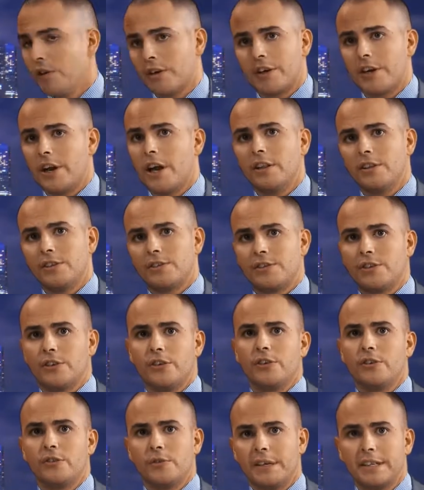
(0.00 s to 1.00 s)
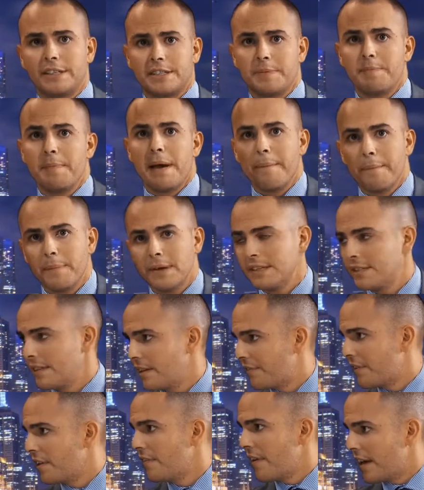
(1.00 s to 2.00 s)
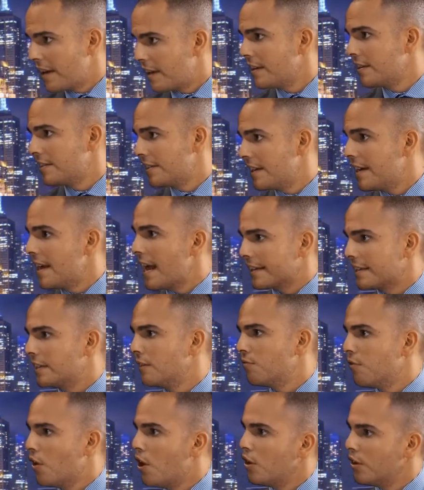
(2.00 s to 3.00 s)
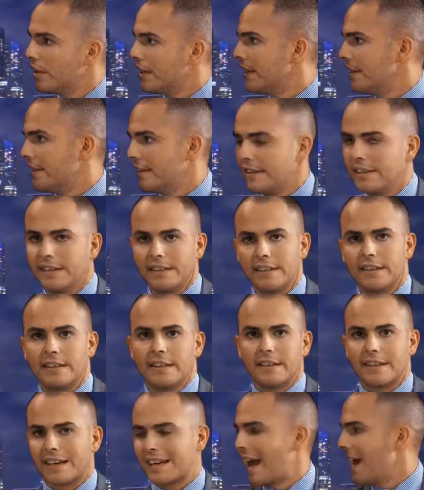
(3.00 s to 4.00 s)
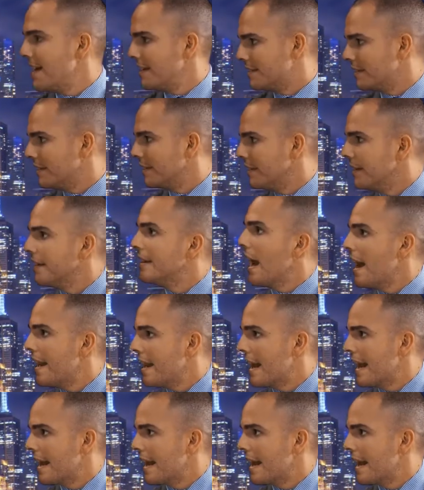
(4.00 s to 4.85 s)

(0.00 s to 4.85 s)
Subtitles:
You can only sue its members if they've had an active role in the case at